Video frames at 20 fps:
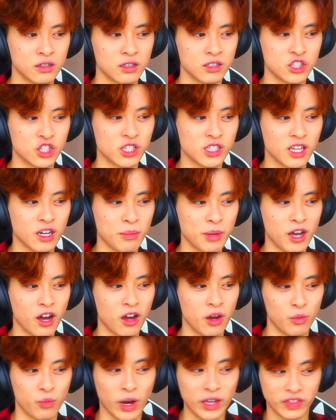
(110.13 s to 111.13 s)
She's gonna be
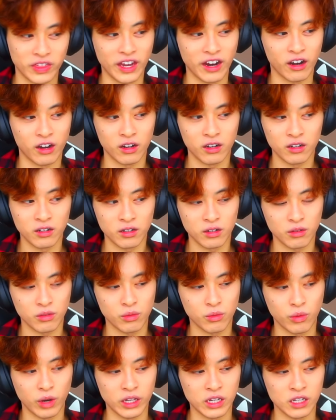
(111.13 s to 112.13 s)
right there
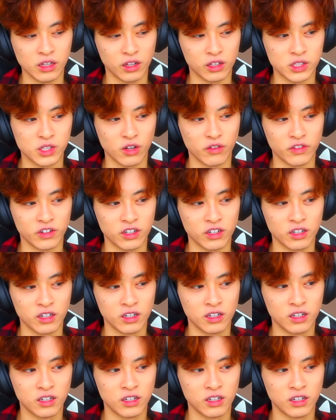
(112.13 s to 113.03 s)
when he looks over.